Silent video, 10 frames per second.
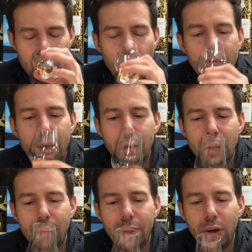Okay, you
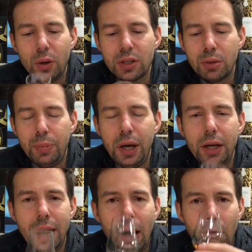definitely notice the
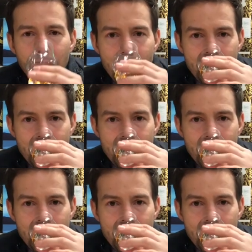peat now.